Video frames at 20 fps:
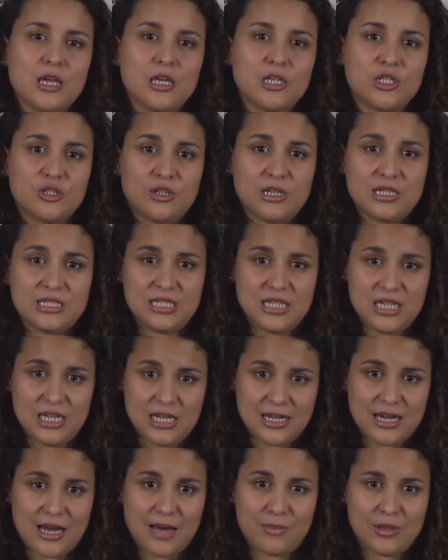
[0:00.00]
Trust the
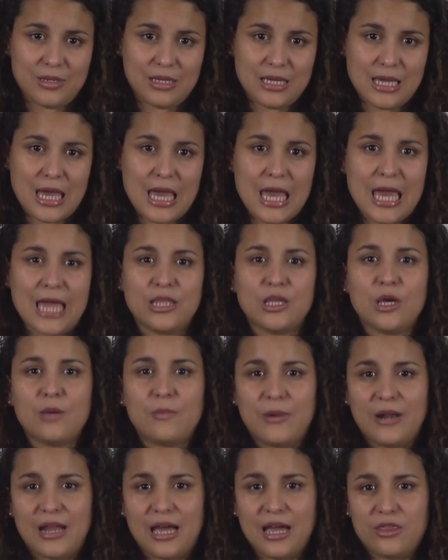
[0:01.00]
ECAM and
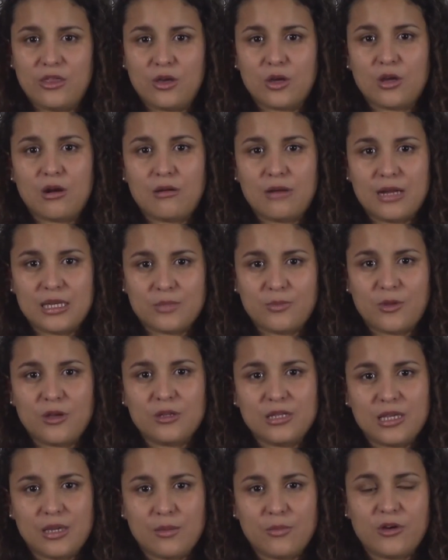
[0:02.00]
apply the corresponding